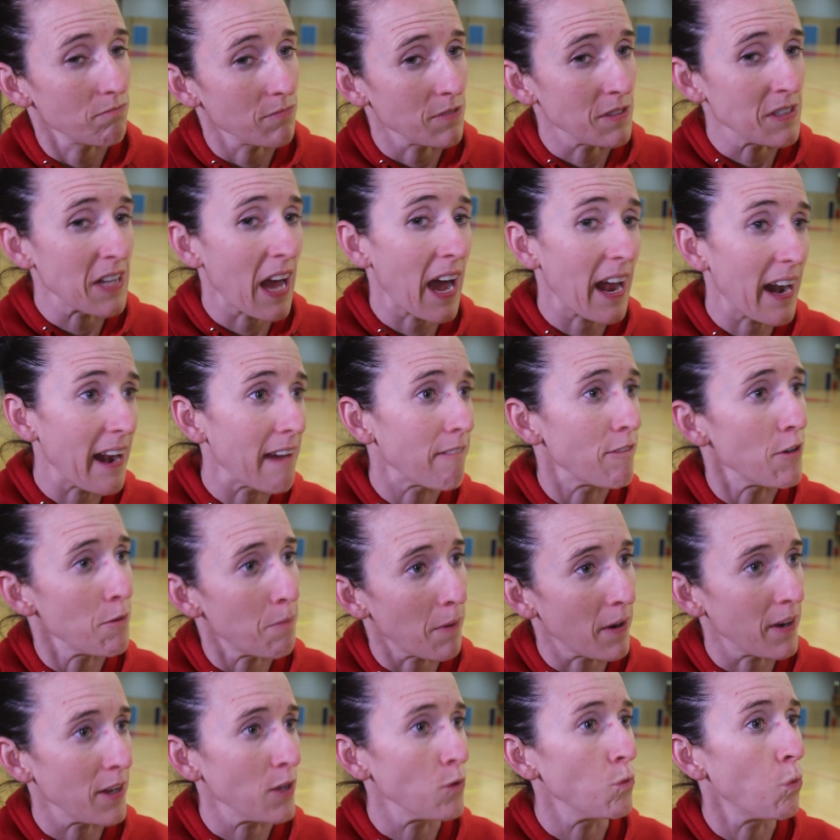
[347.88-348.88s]
Not
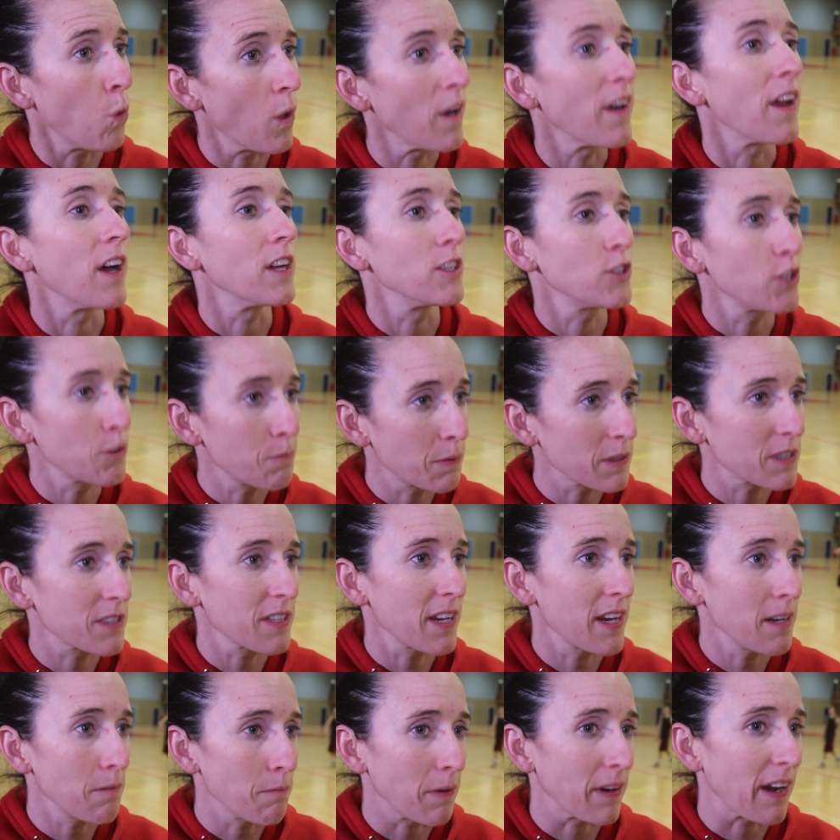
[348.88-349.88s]
everybody
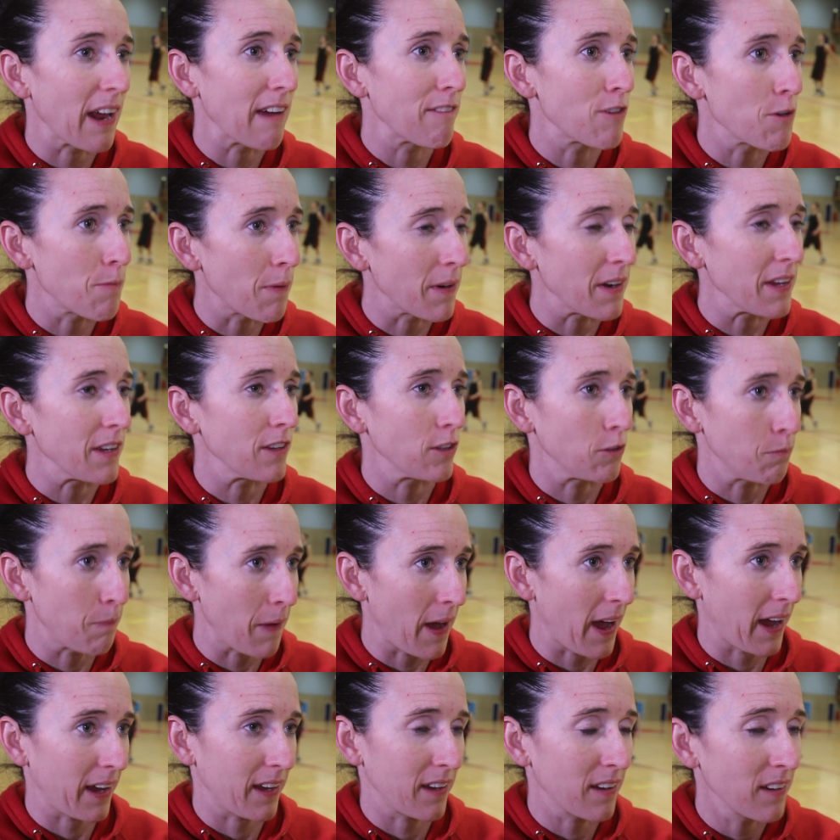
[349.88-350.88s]
100%, but everybody is
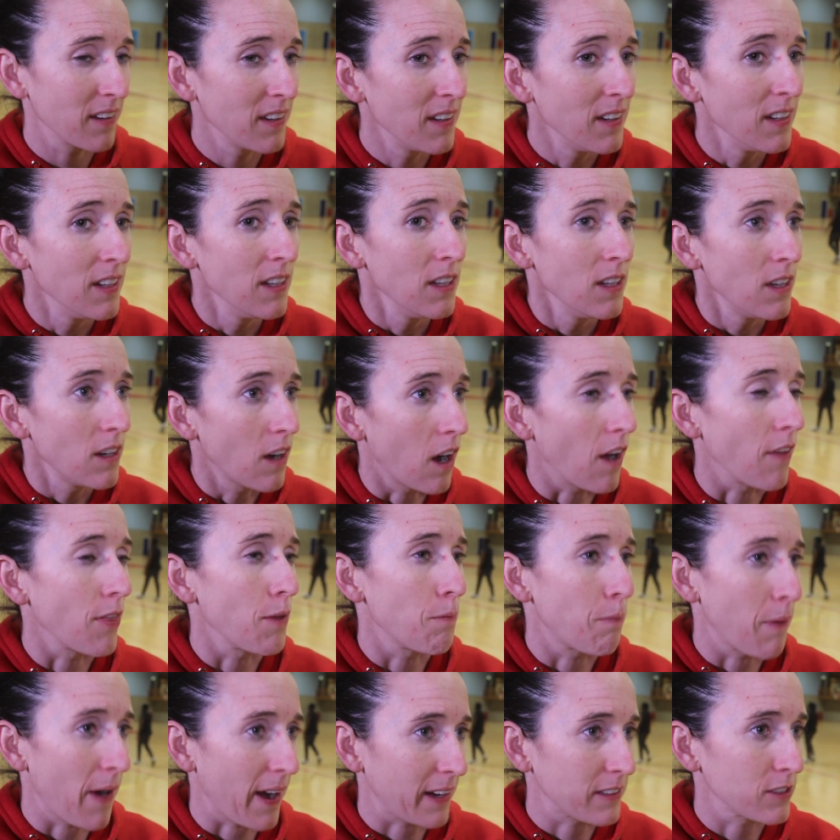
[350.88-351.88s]
back on the
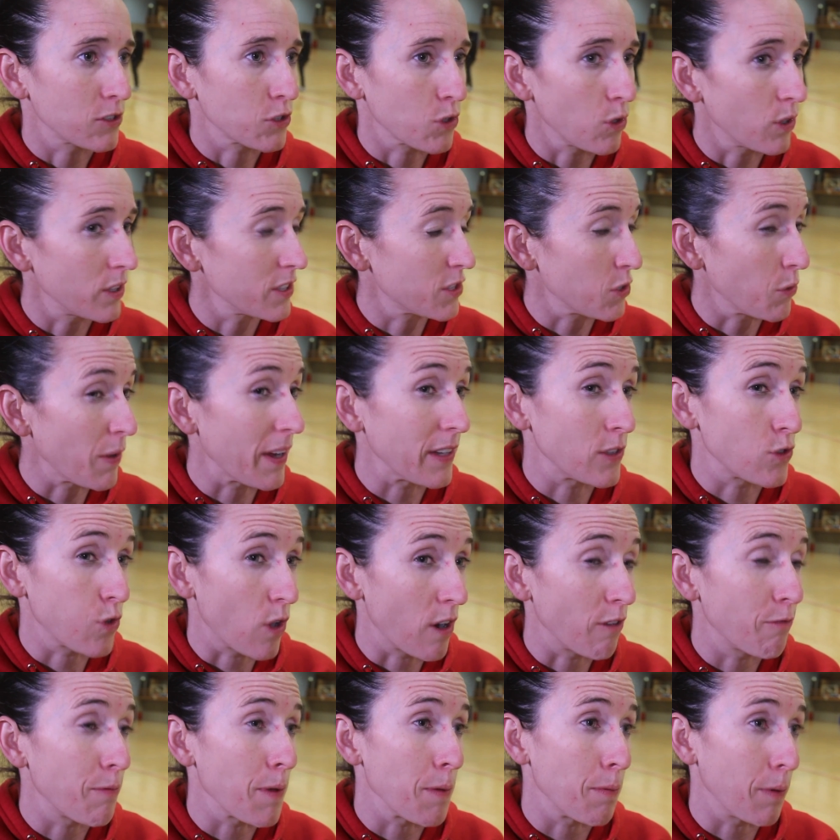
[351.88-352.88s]
practice court. So we had
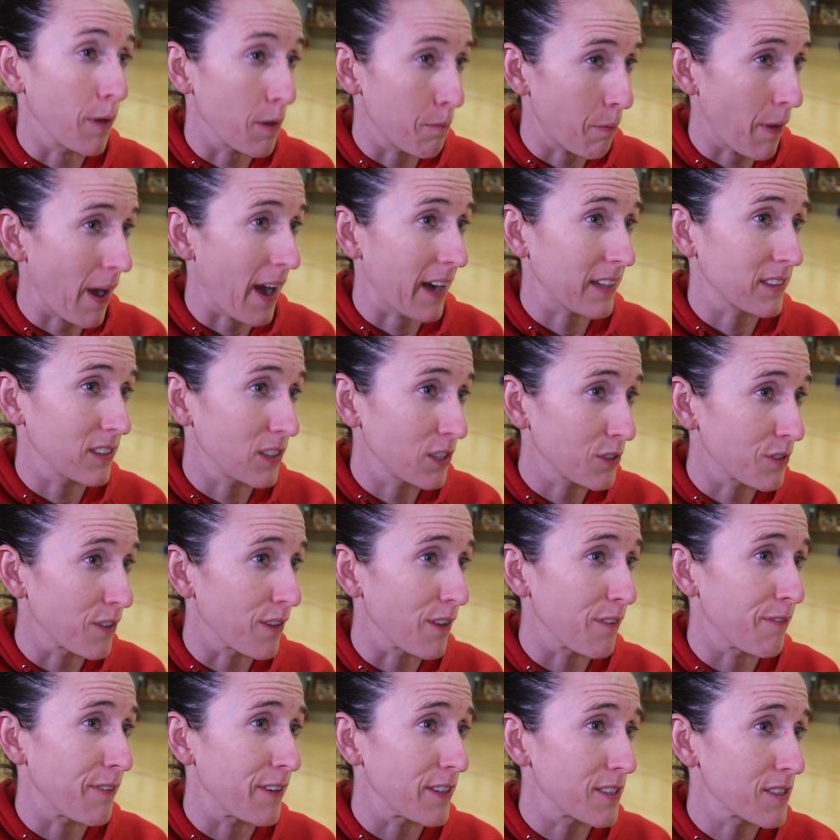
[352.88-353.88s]
12 people at practice for
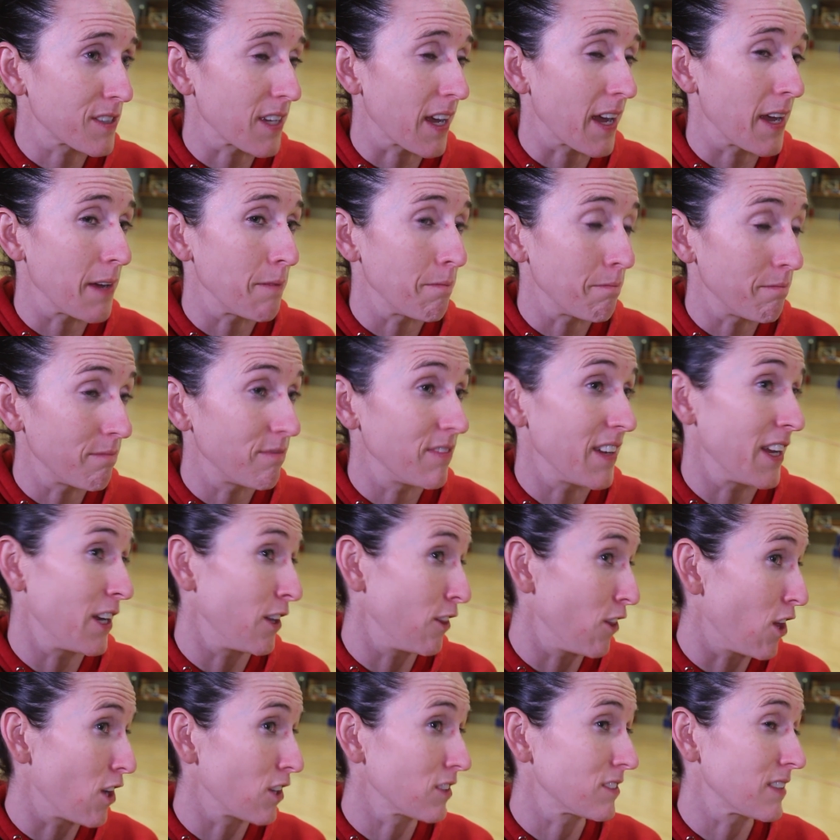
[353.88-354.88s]
the first time in a
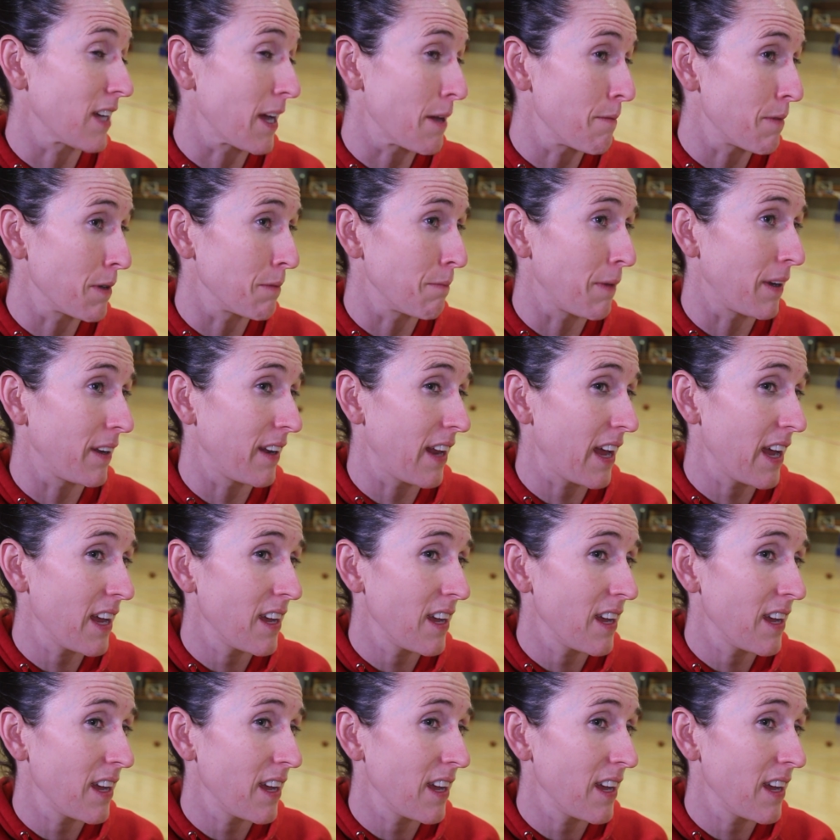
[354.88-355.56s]
long time on Monday.